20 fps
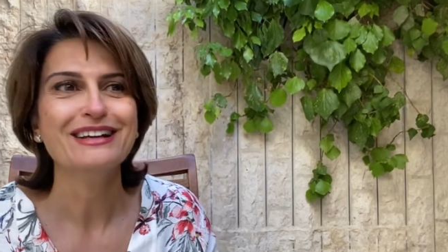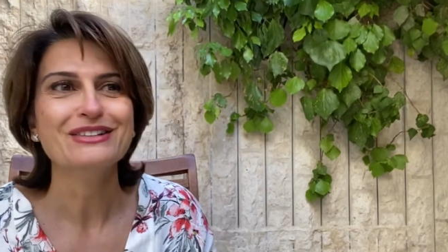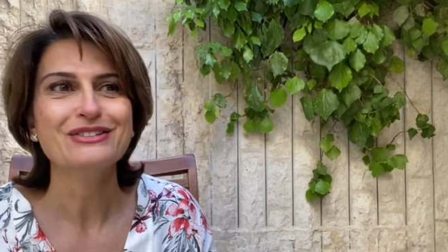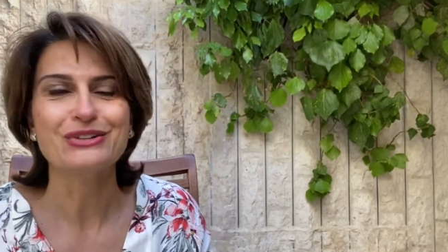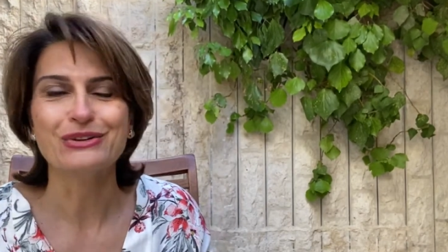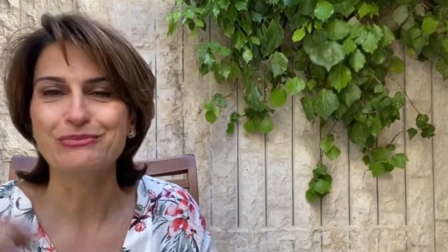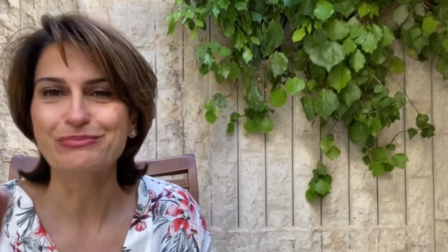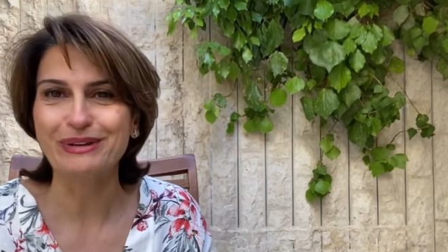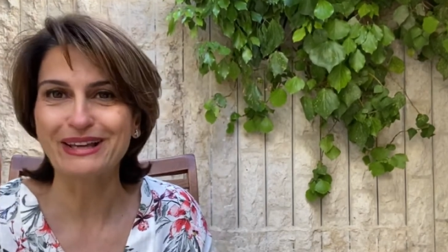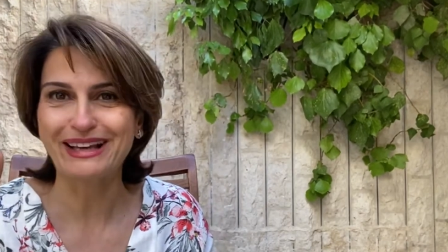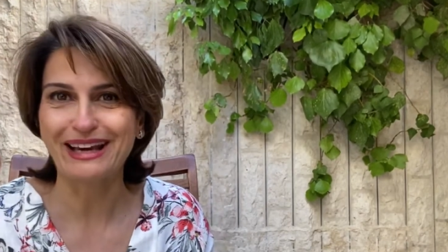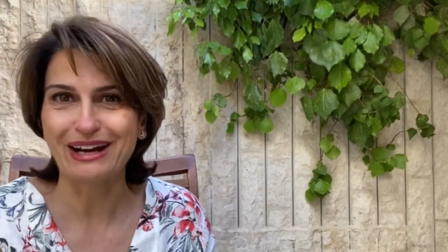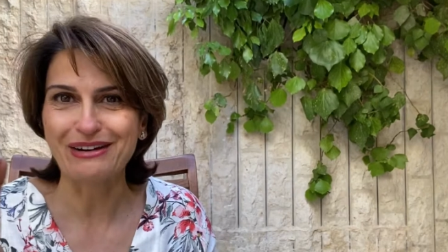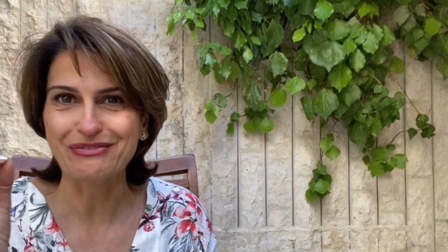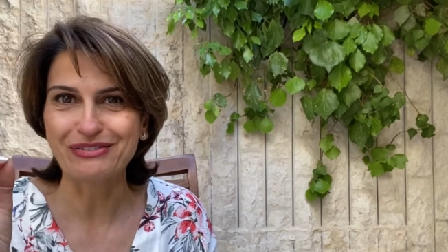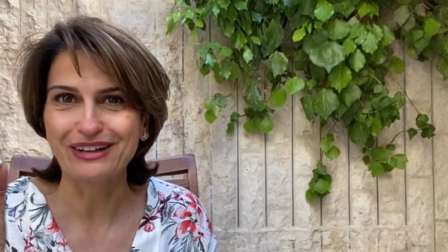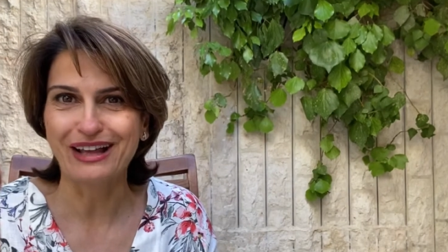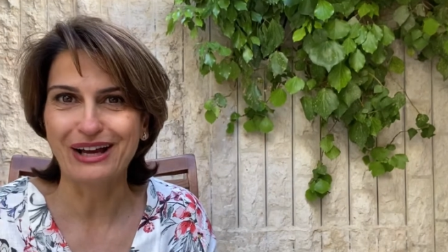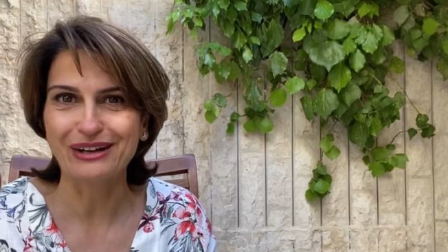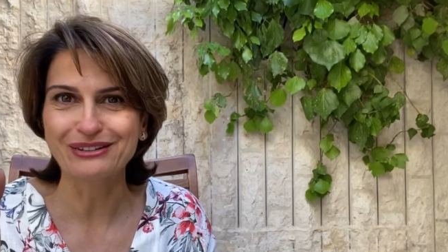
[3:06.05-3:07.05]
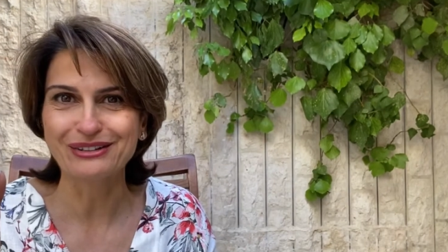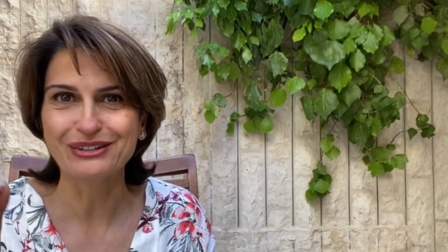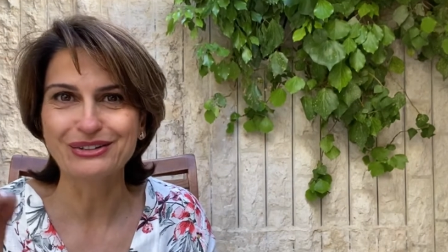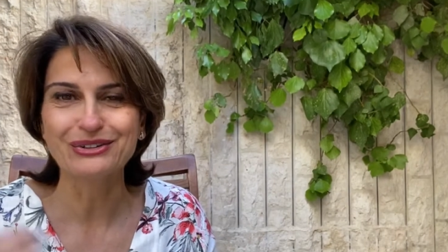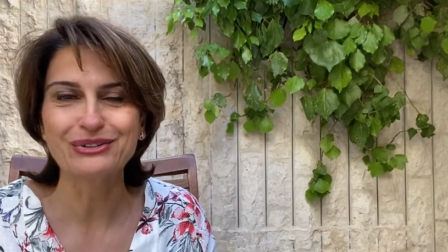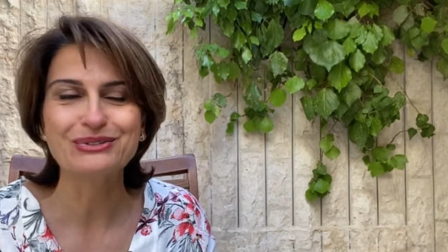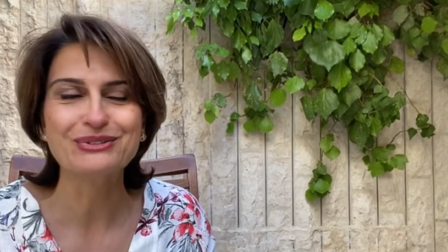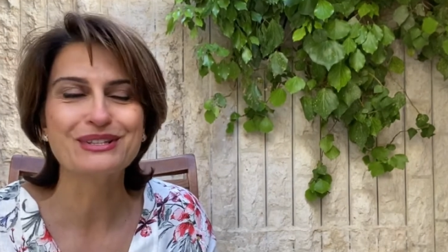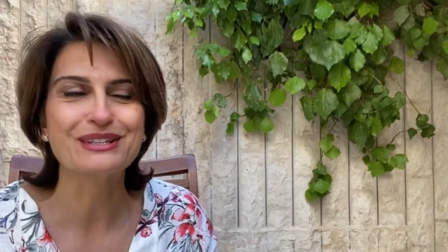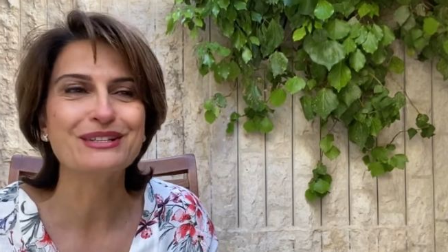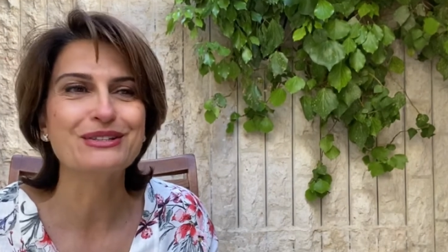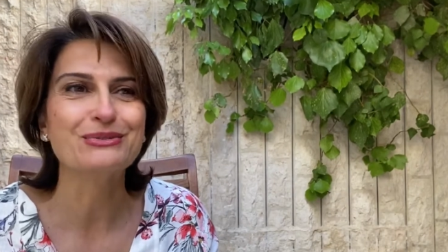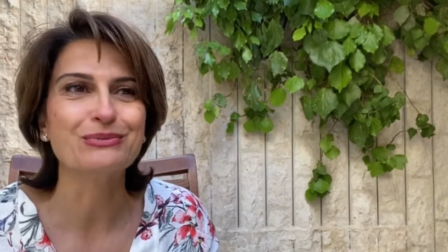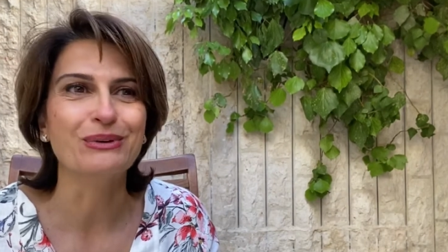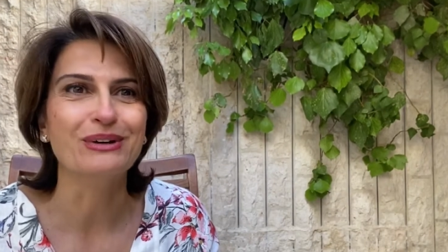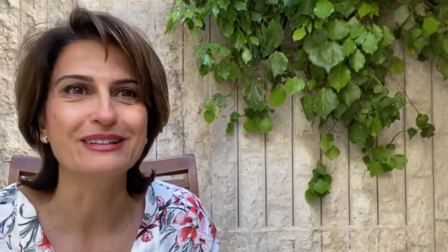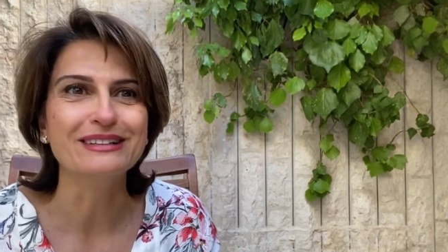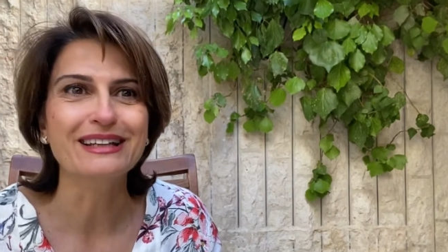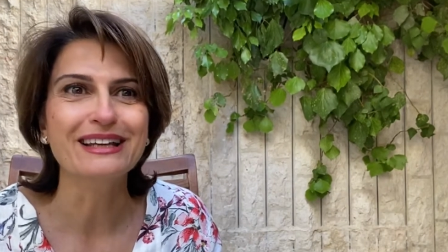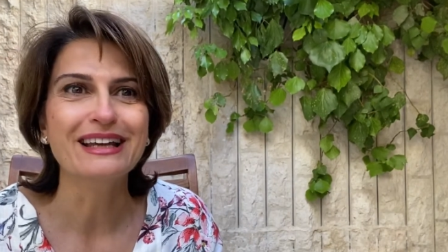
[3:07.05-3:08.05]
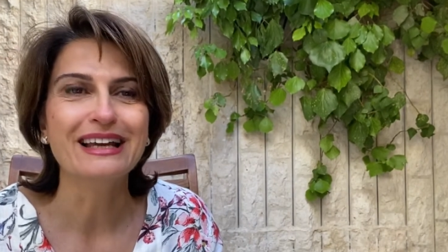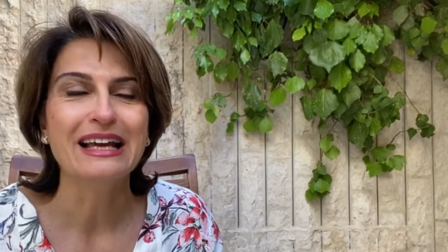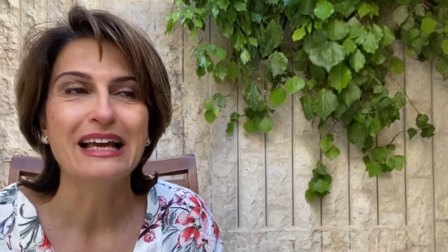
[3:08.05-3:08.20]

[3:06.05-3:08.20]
So be careful how you use this one.